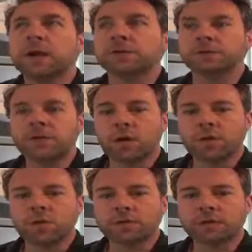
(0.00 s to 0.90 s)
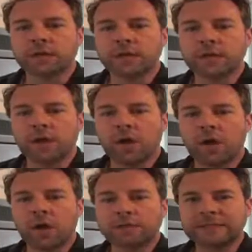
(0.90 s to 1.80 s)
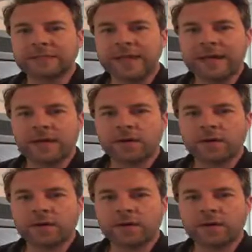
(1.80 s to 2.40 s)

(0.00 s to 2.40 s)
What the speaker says: So today